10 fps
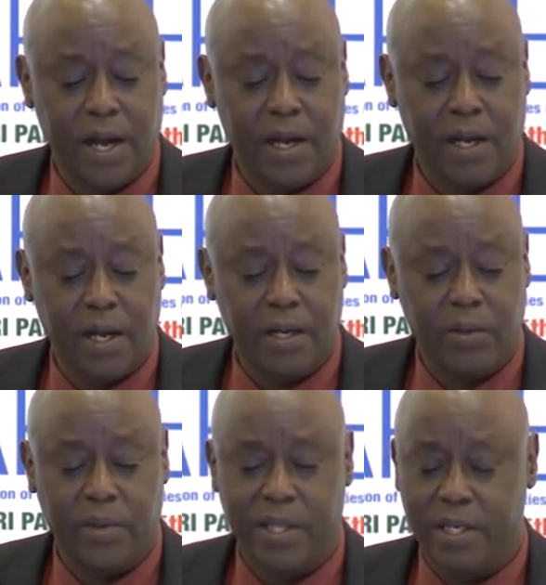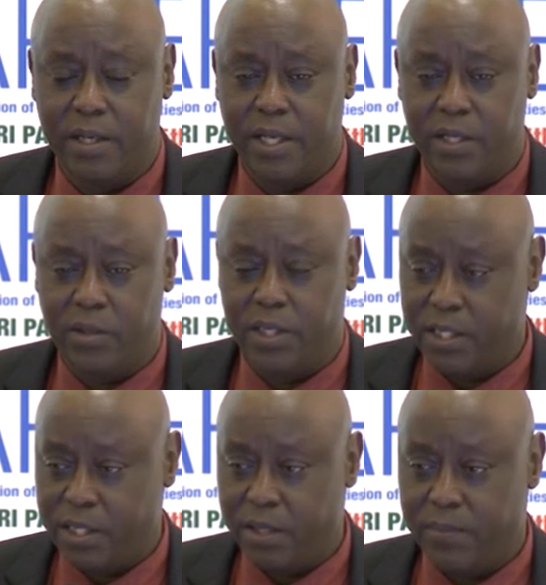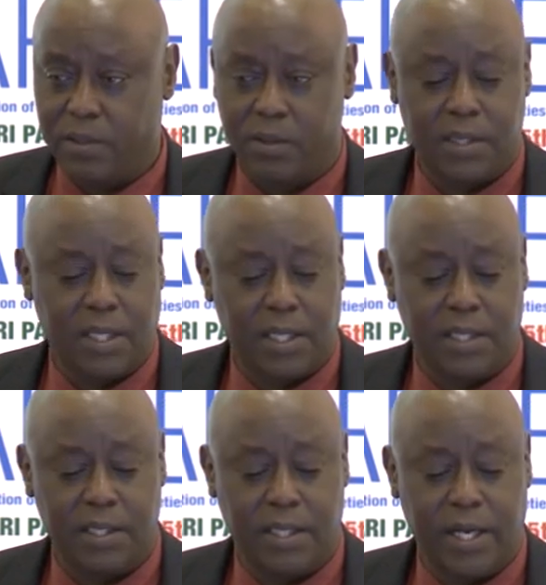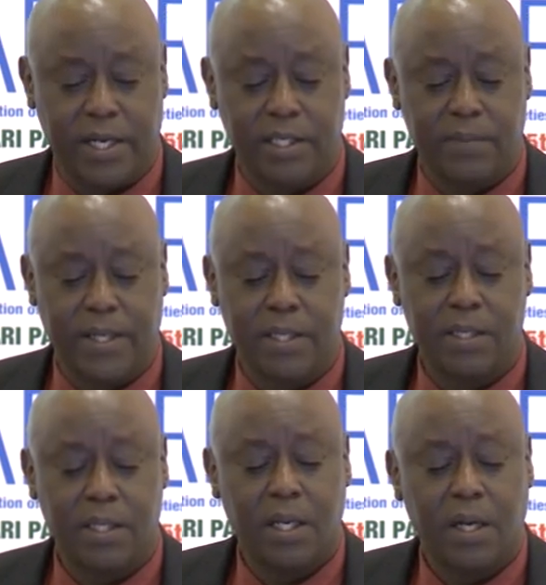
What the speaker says: anchored within the judiciary because that is the arrangement